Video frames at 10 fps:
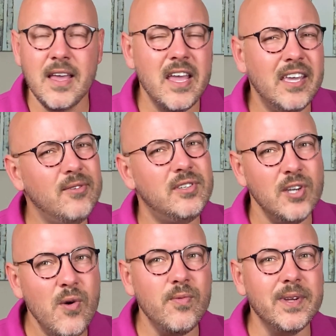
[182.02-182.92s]
You
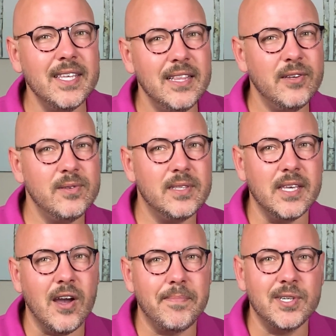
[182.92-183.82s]
don't really lose
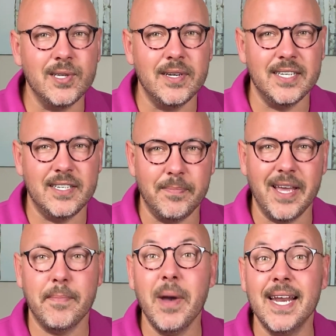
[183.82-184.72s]
the opportunity to
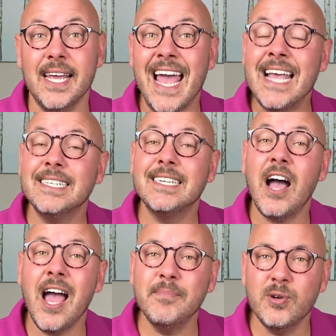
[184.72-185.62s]
make money as
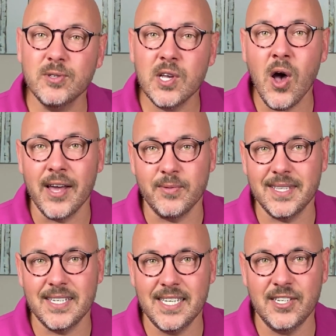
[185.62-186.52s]
time goes on with
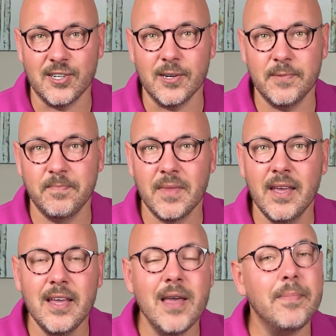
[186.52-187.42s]
a t-shirt,
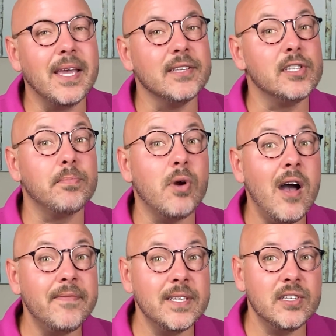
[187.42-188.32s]
because the
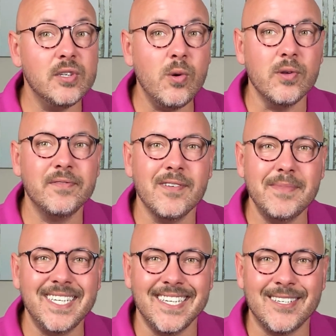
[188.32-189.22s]
profit sold from
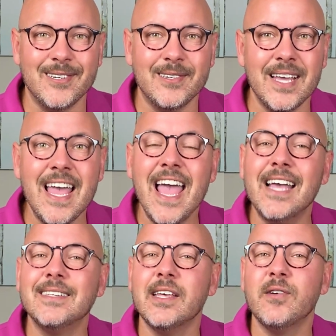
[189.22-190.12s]
a t-shirt
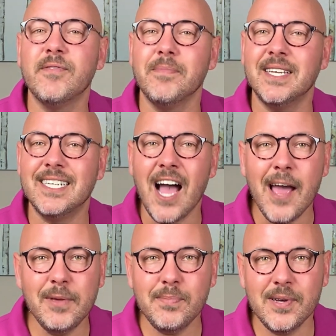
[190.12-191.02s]
is there from the
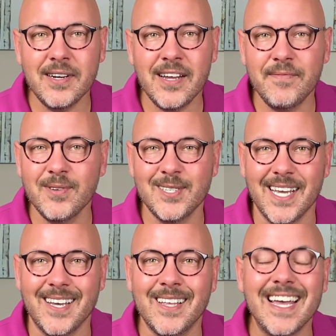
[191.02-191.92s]
time you put it up for
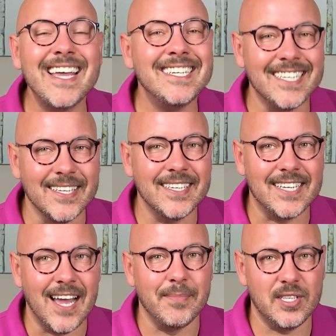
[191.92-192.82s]
sale until the
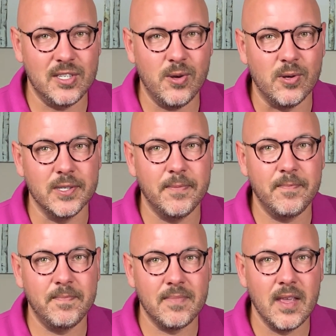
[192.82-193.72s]
time it's sold.
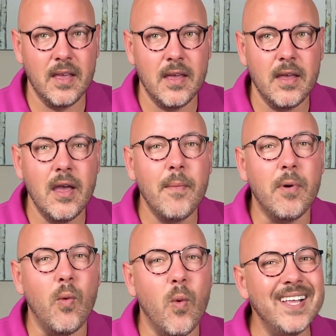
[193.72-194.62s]

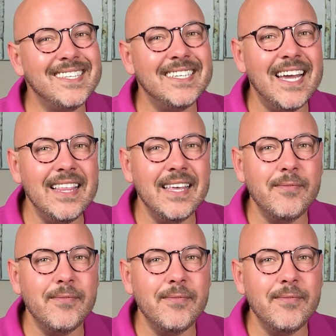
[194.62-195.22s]
But once a night